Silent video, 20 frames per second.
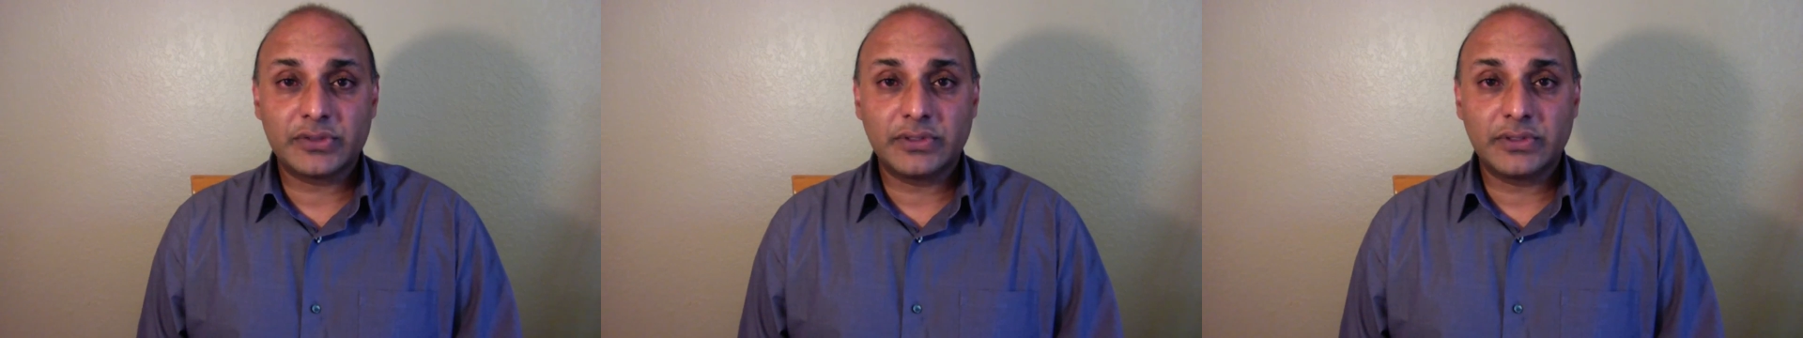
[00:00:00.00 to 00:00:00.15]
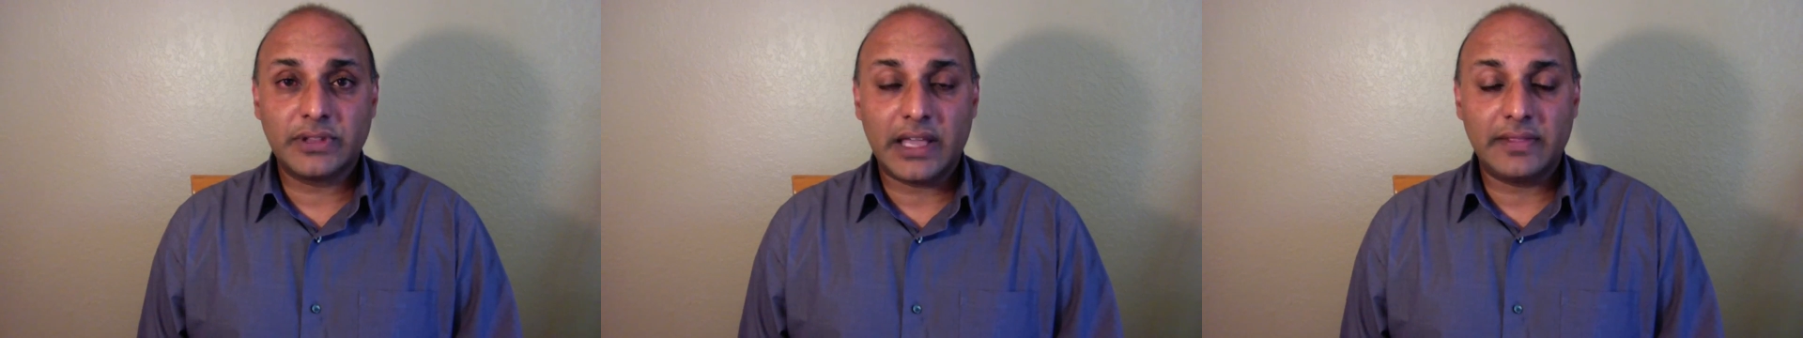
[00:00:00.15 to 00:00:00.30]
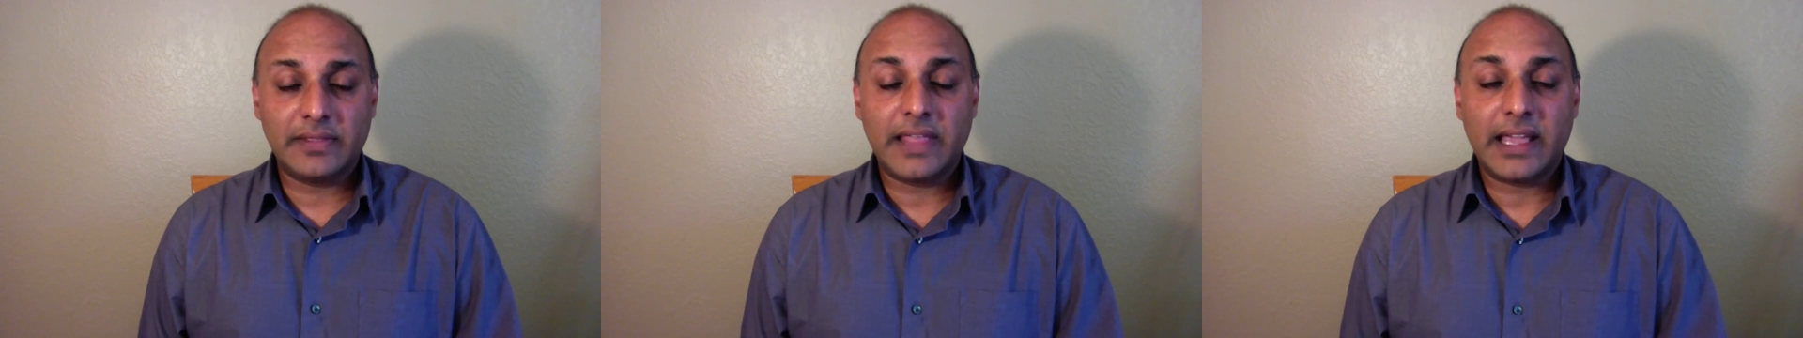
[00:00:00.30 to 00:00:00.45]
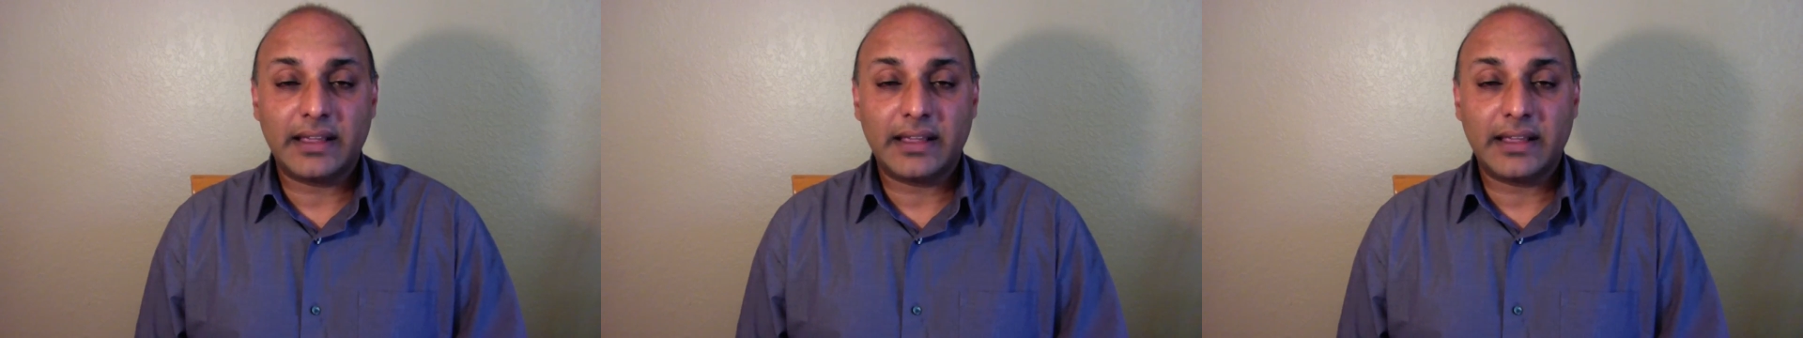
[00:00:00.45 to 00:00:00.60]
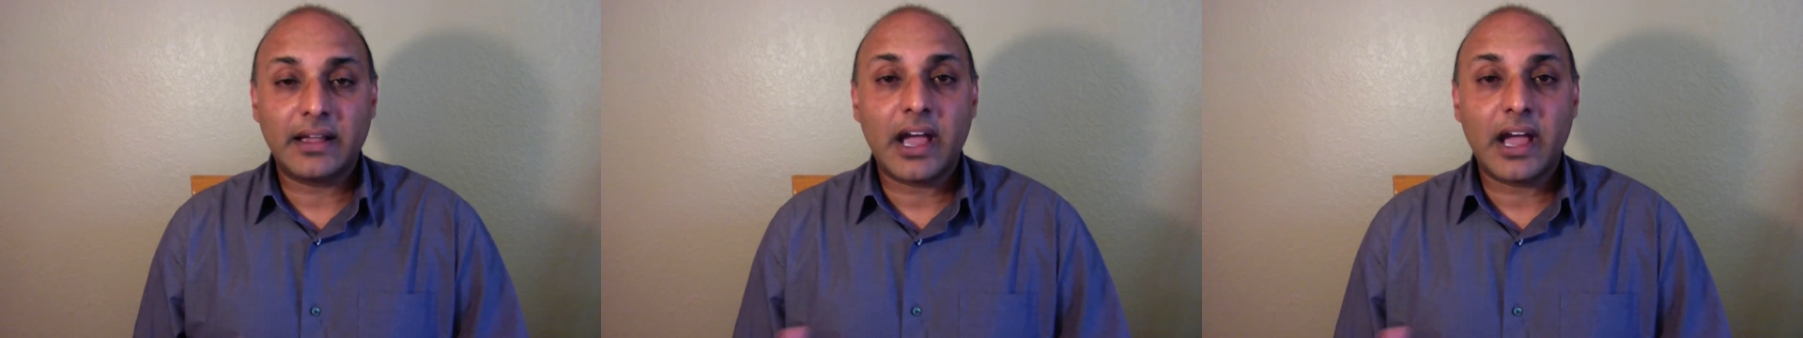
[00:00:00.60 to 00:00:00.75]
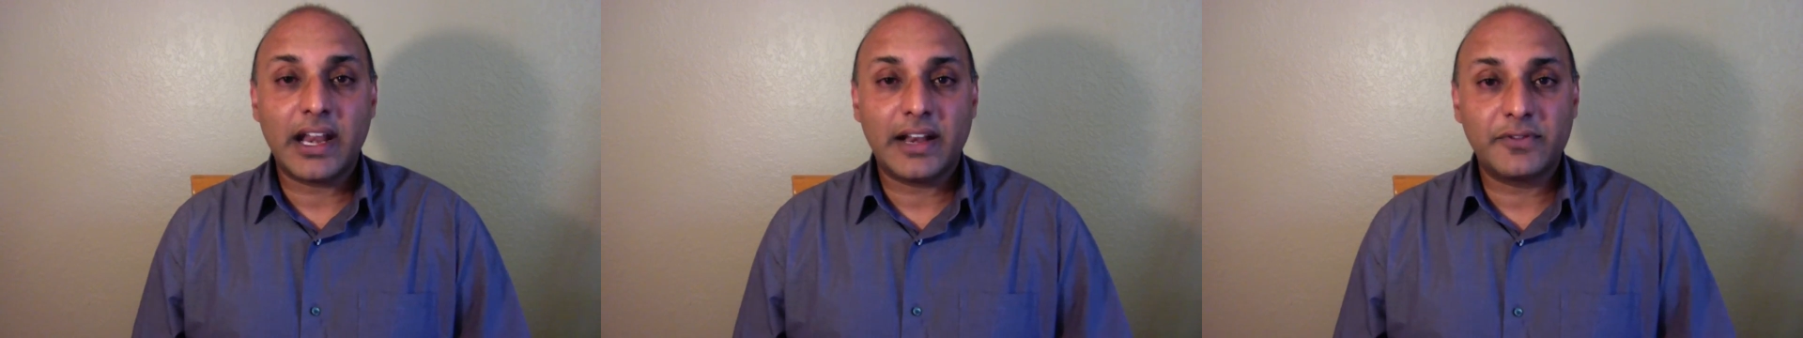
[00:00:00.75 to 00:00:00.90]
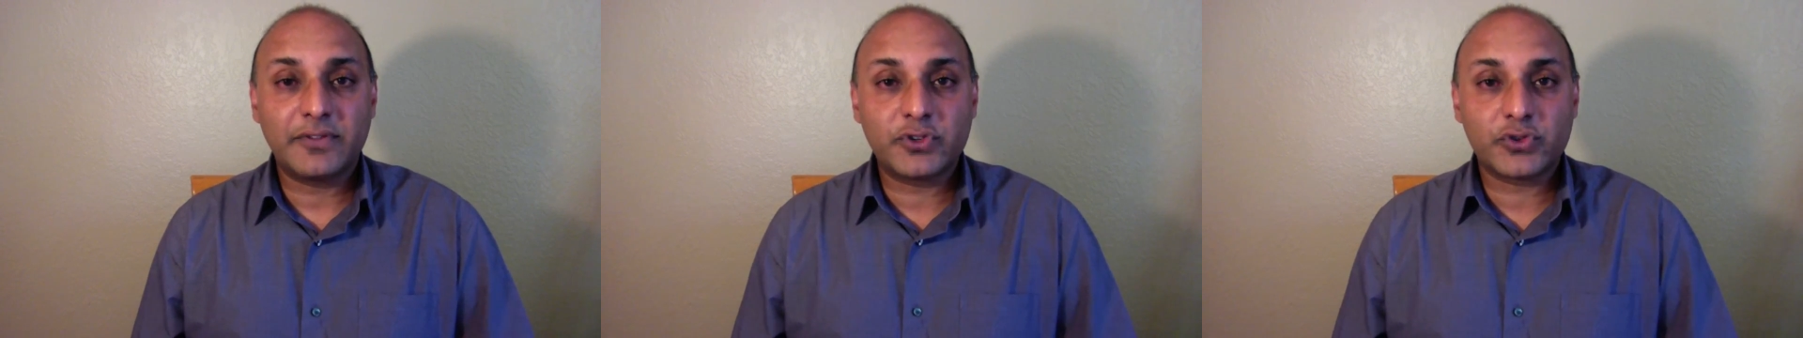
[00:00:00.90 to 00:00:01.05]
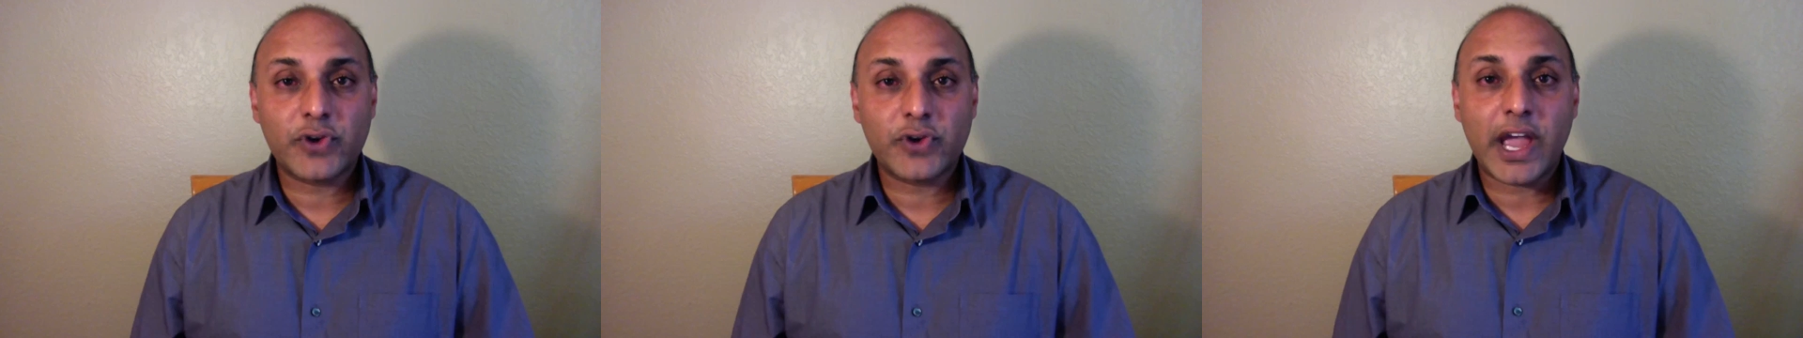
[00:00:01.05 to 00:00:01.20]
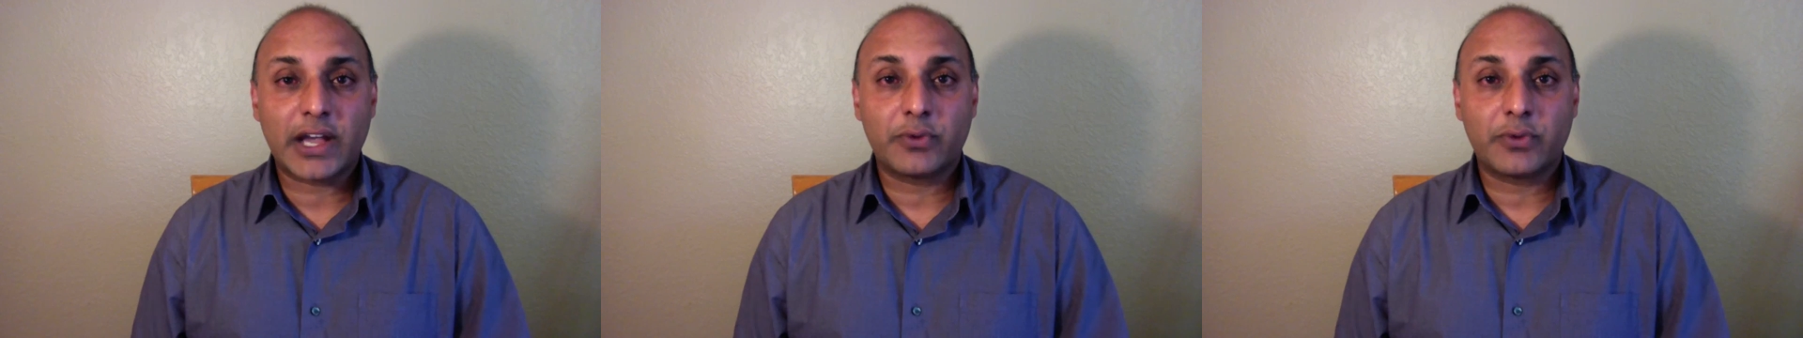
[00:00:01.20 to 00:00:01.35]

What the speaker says: that kind of trek,